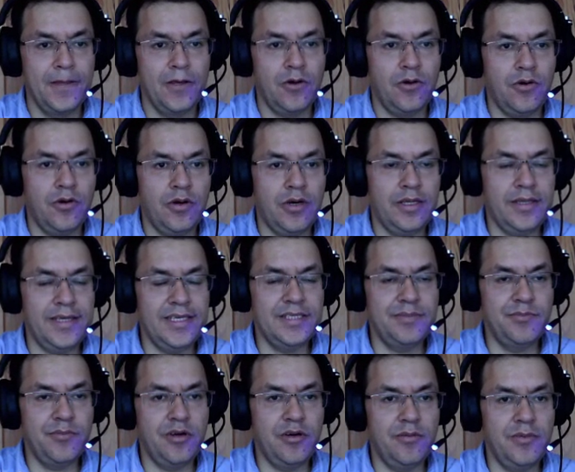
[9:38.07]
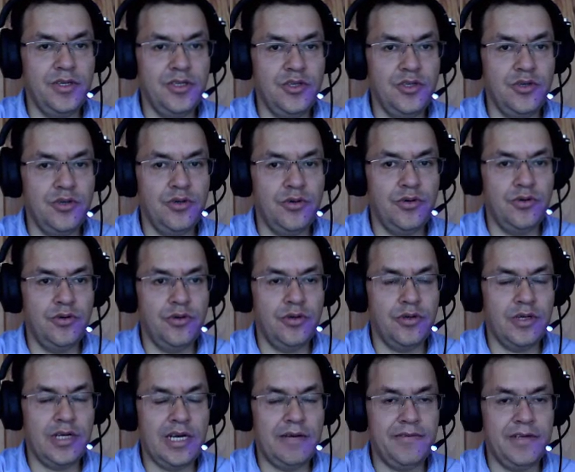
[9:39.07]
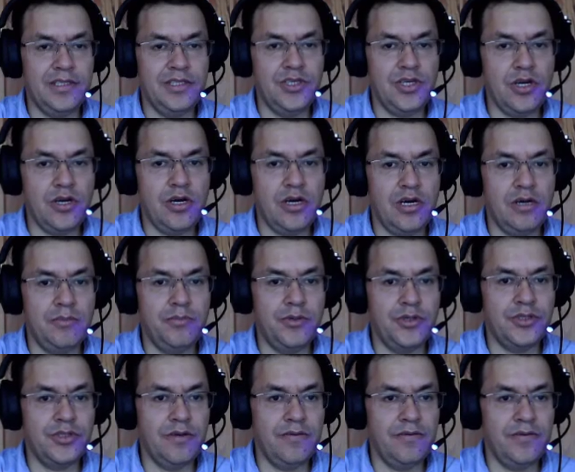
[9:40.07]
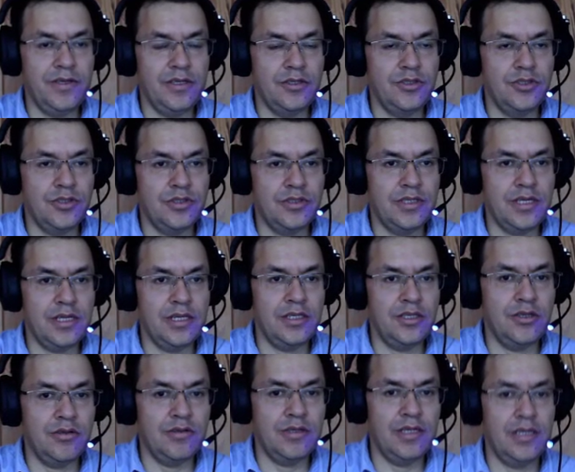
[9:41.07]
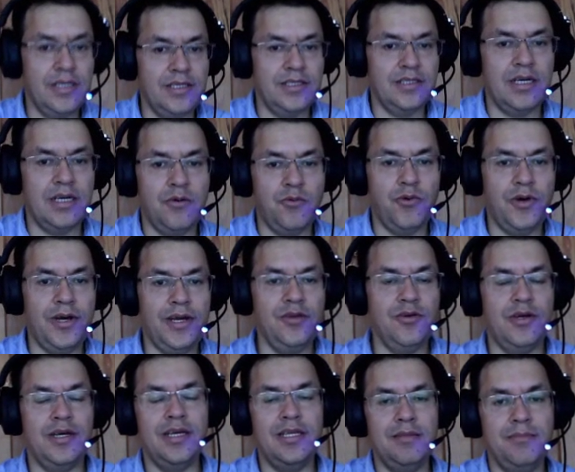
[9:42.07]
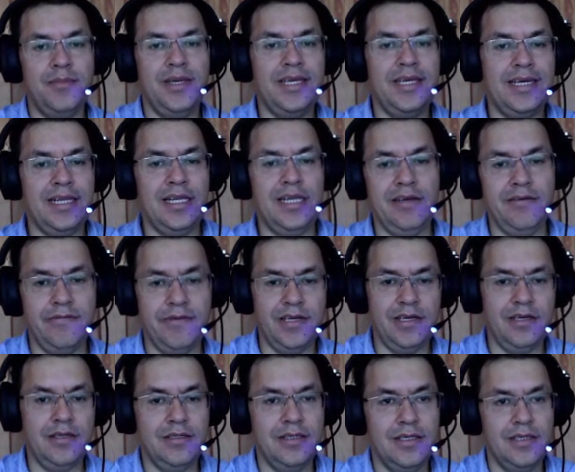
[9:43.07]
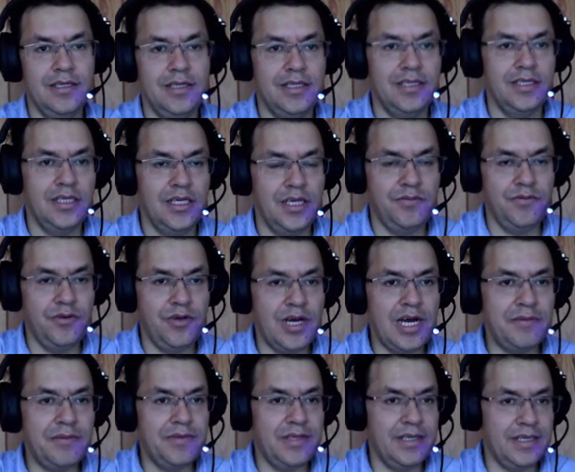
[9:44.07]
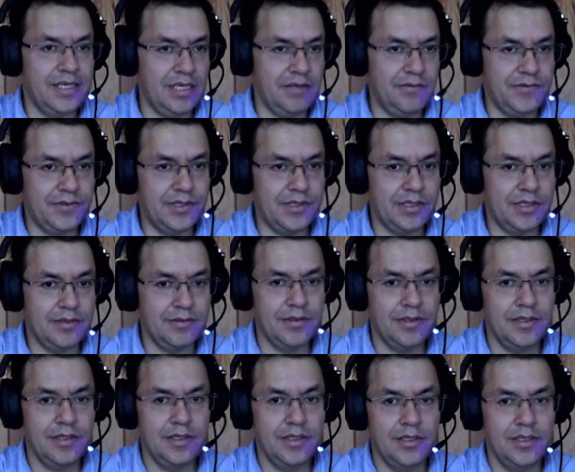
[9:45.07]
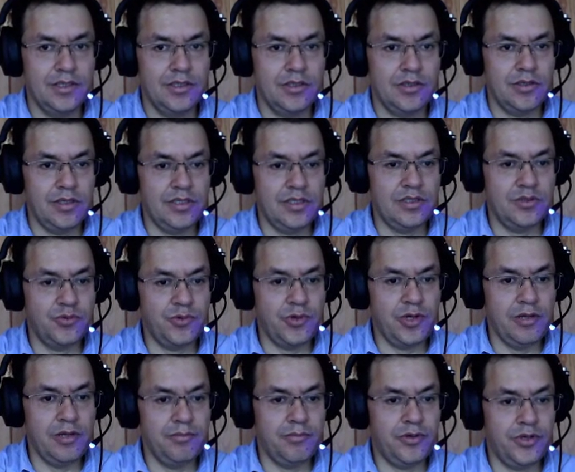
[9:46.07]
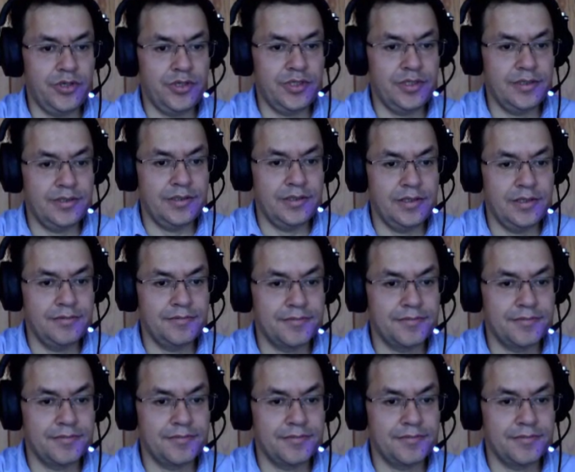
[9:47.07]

or at this moment you don't have a job or something. Just telling you that is a way you can make a living if you have the gift. So this is really important.